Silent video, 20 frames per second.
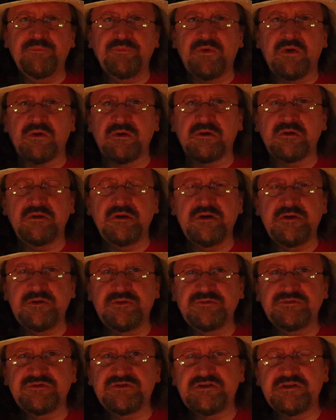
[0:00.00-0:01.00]
are
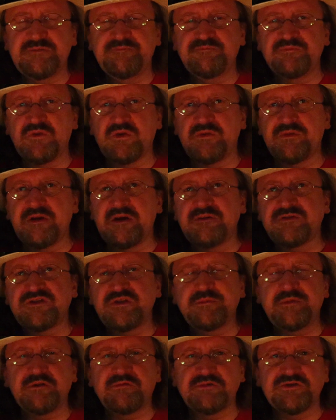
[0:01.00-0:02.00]
closed, or they have
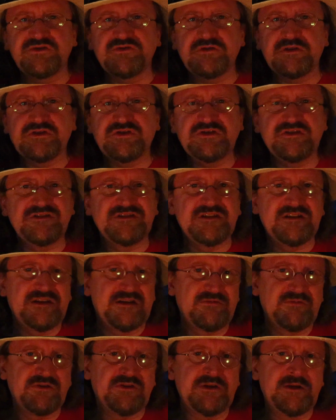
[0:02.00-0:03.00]
so many restrictions that
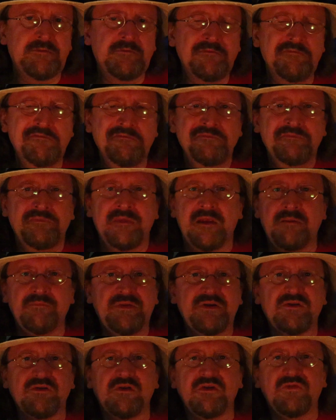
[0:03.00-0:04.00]
I'm
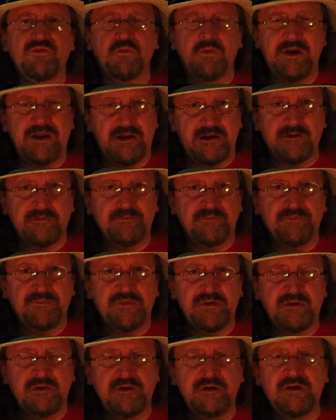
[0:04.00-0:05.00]
better off waiting.
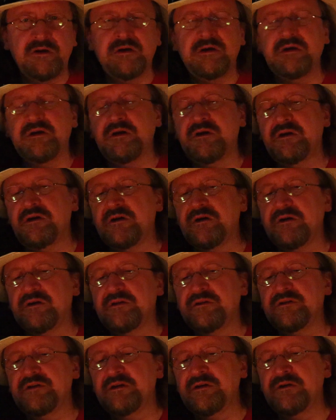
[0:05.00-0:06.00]

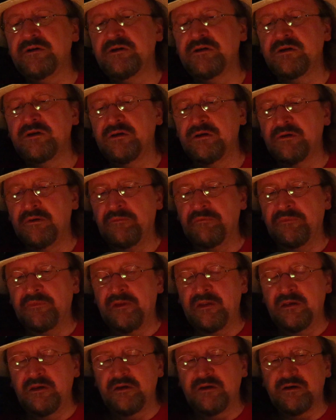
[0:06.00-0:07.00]
And
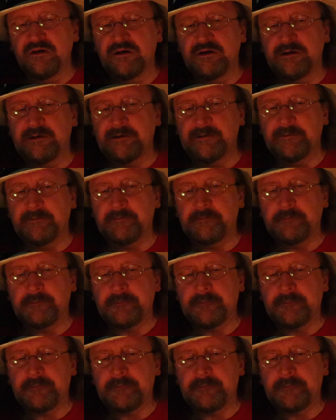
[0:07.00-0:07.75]
I'm